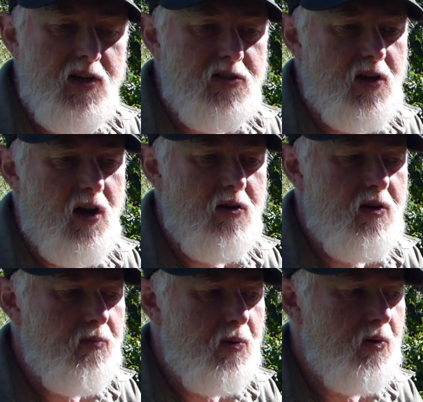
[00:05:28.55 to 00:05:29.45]
So
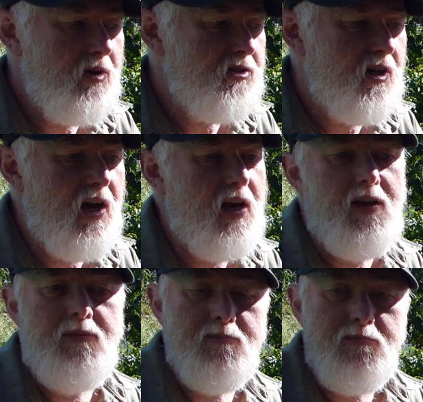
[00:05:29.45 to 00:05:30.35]
if we were to
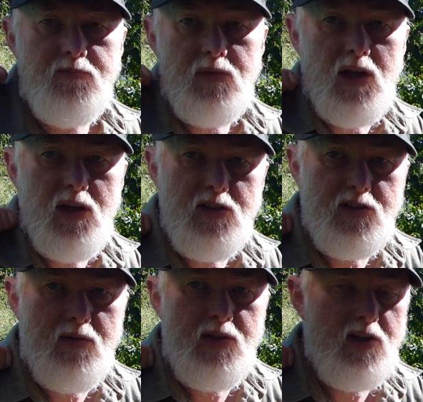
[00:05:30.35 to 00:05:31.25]
say
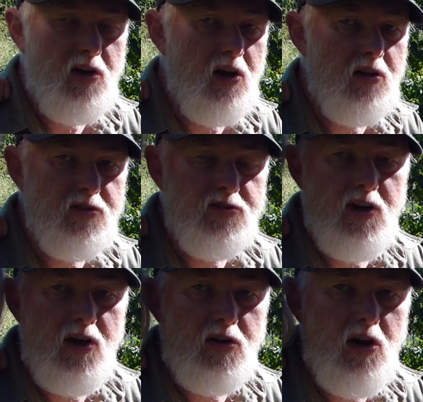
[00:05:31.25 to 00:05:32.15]
$70 or
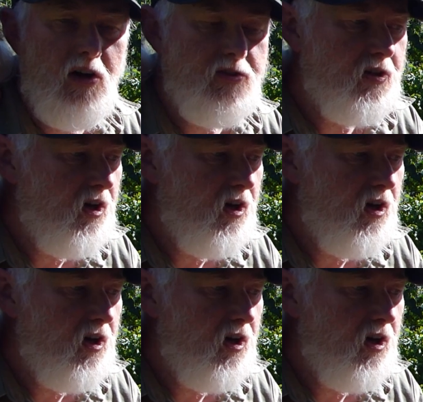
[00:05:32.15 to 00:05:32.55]
so cost,